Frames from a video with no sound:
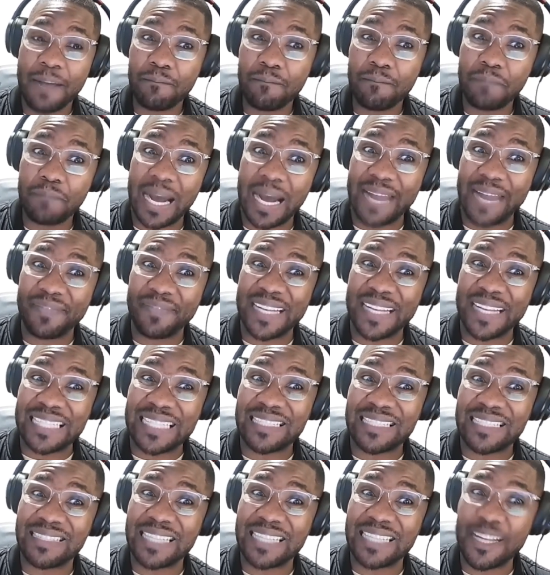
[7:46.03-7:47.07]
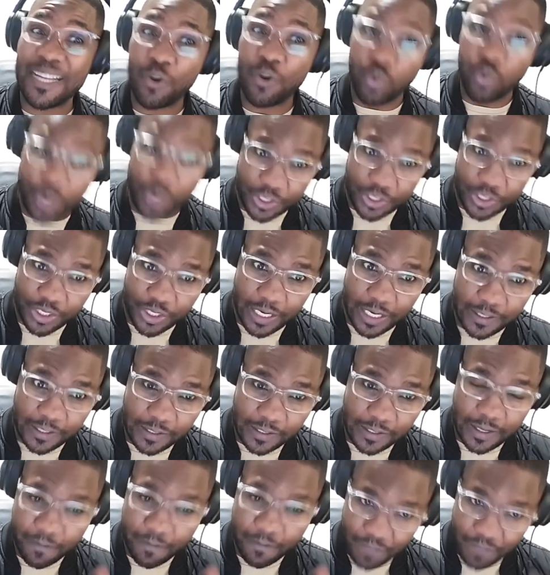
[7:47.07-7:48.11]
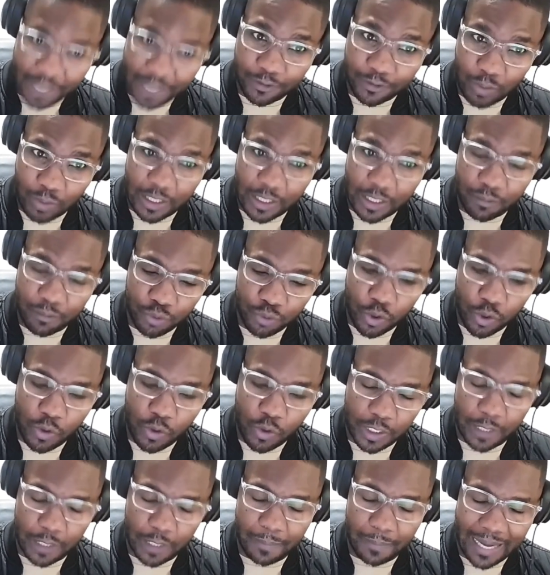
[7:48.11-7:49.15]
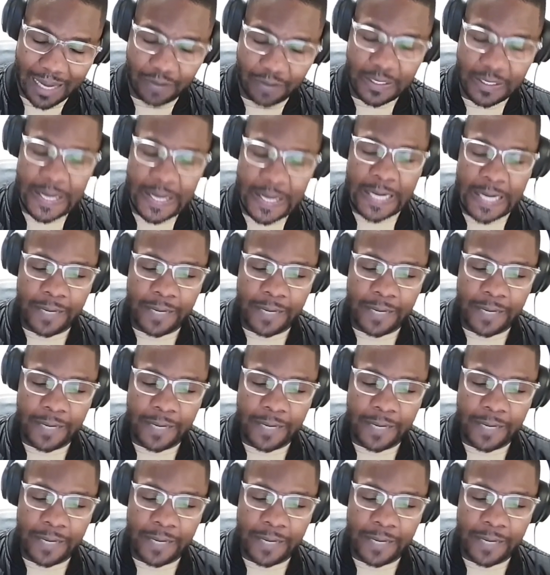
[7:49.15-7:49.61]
by the sea creatures that's what i'm talking about